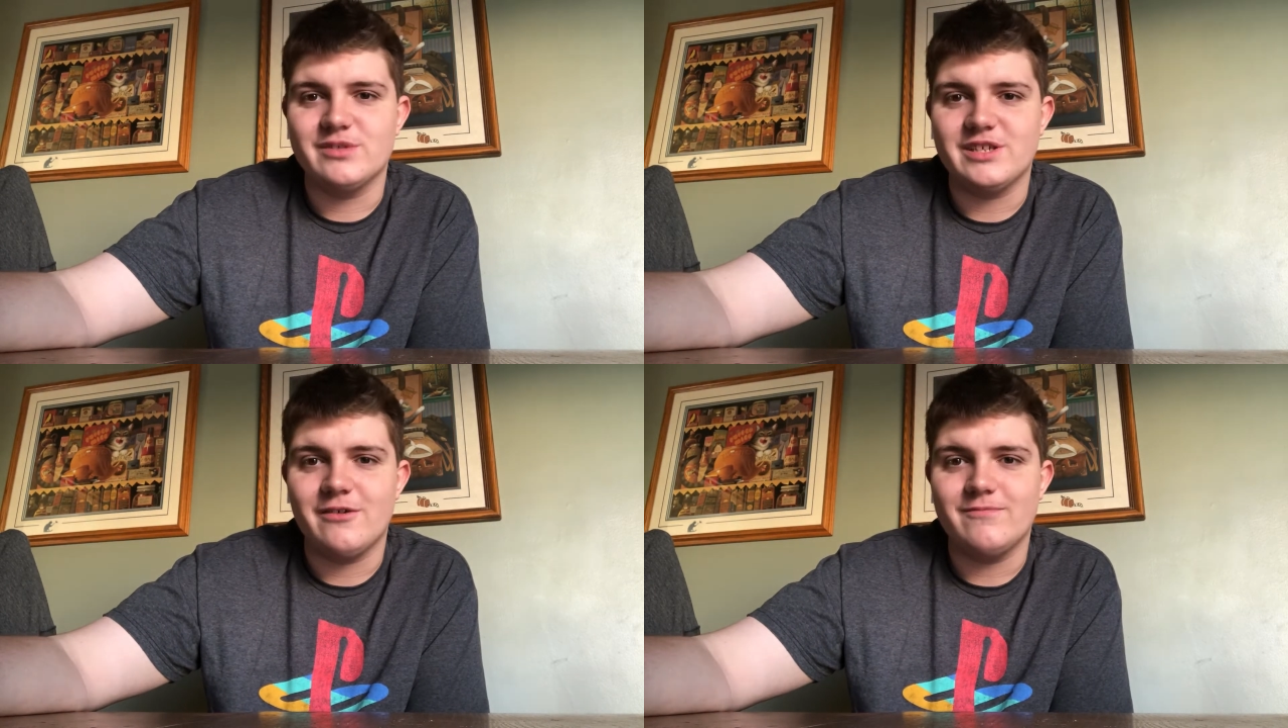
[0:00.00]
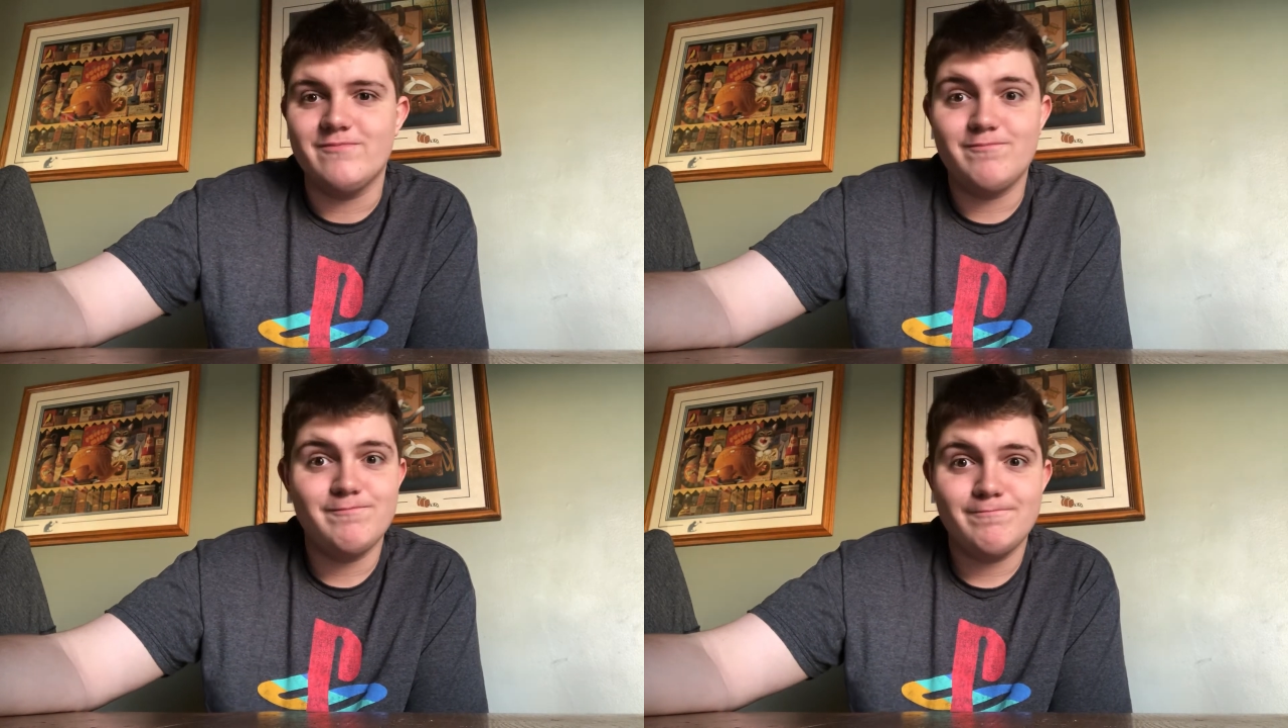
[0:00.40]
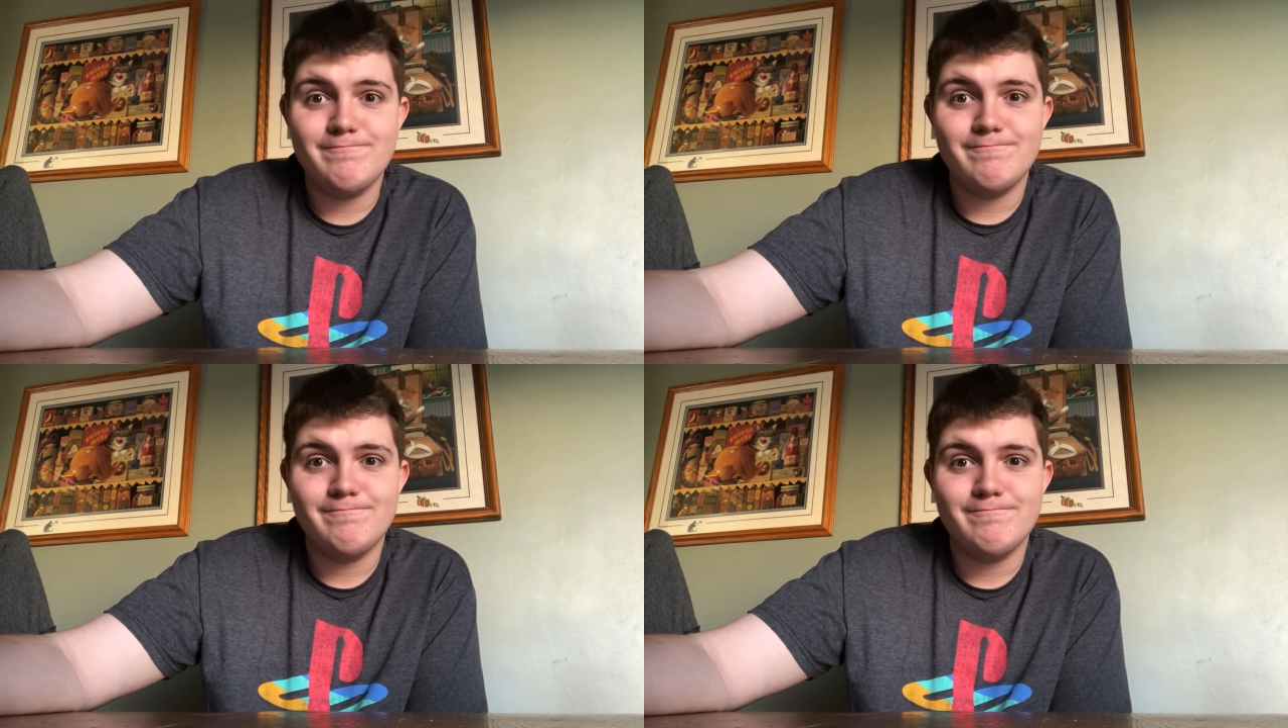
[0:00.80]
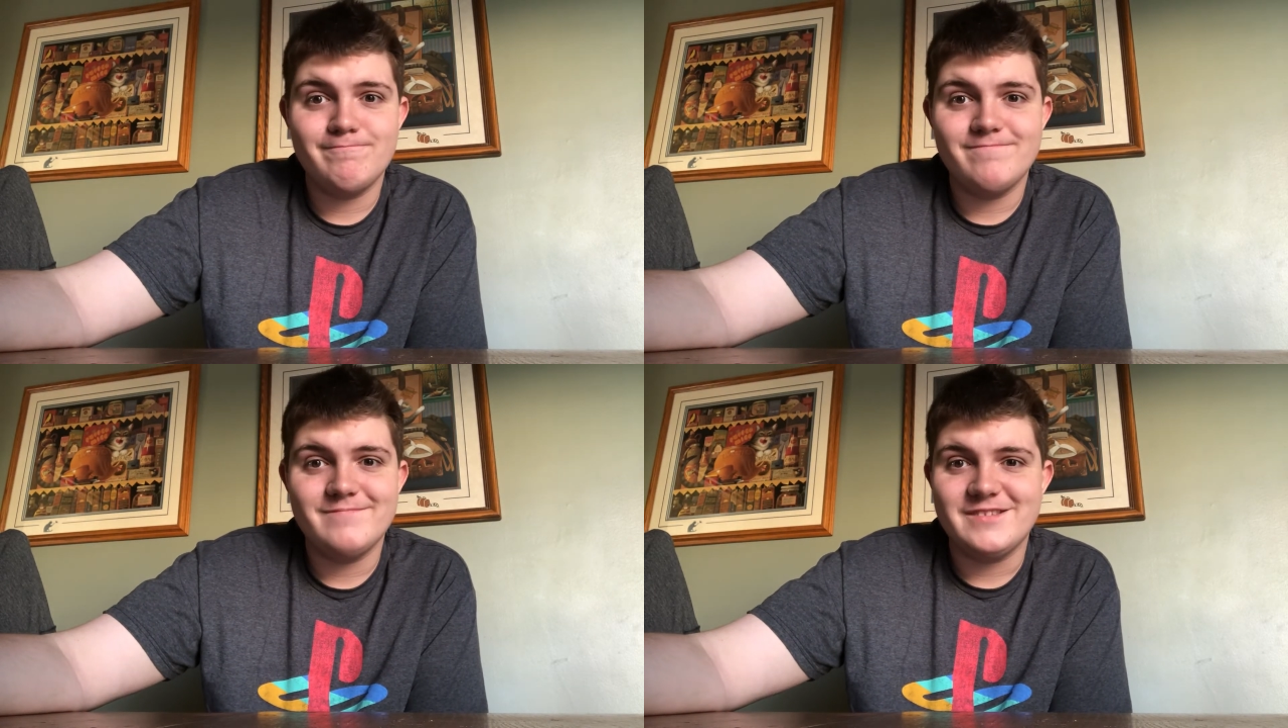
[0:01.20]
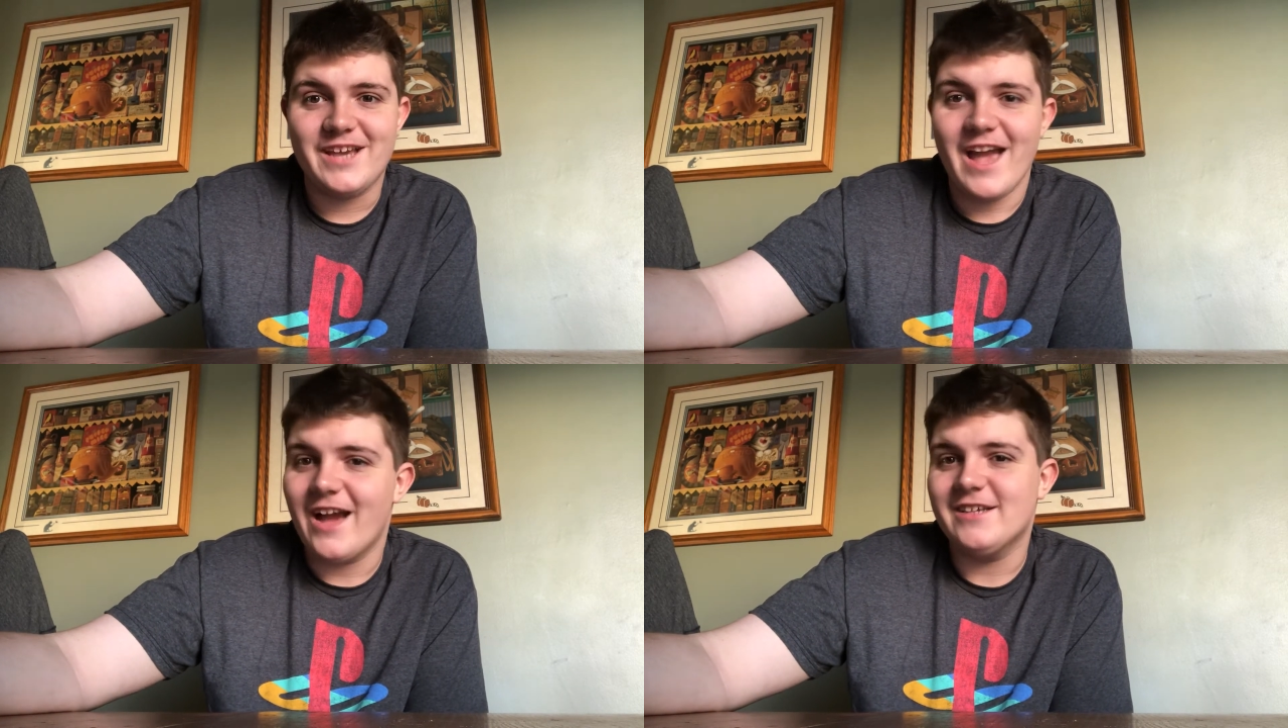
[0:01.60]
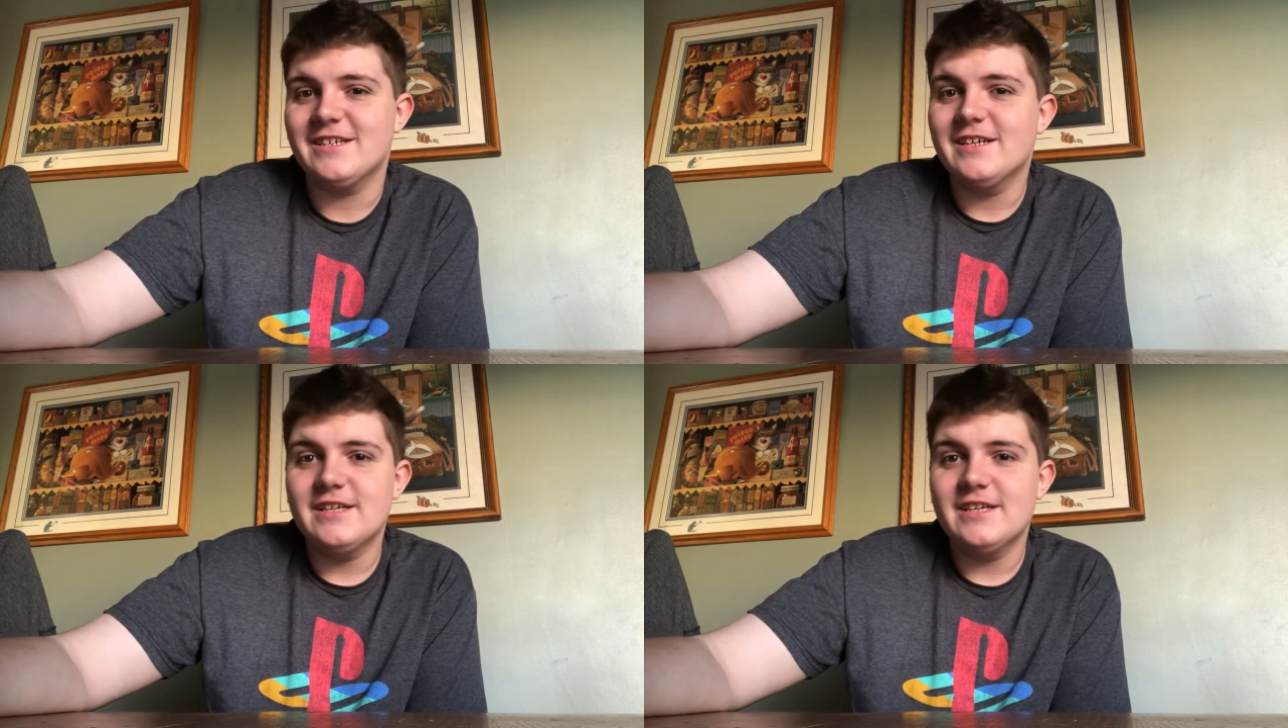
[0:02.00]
So yeah, guys.